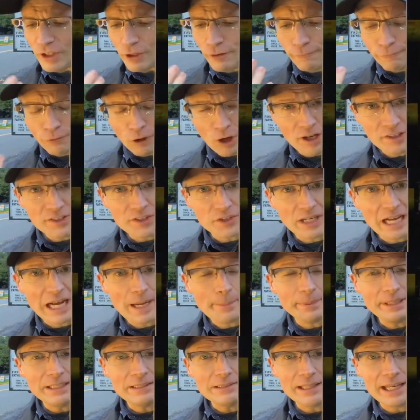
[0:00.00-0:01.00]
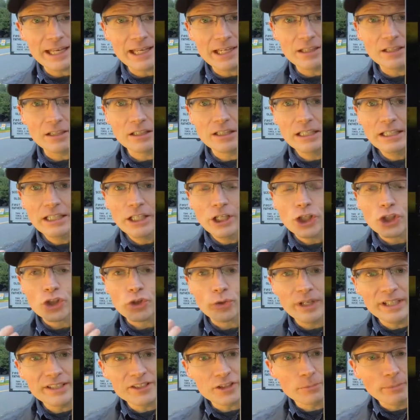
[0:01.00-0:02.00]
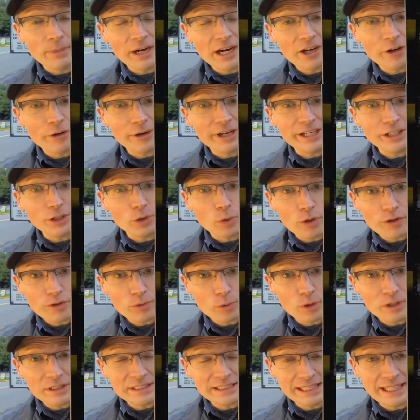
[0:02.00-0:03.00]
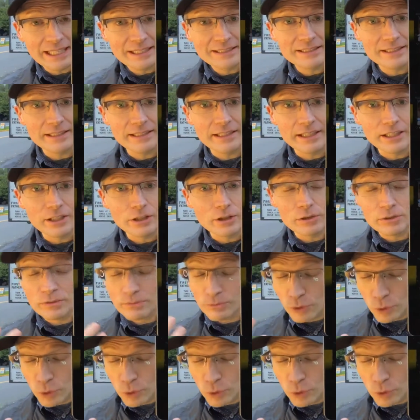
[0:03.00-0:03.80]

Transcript: Frosts are happening later. Trees are migrating northward to get to their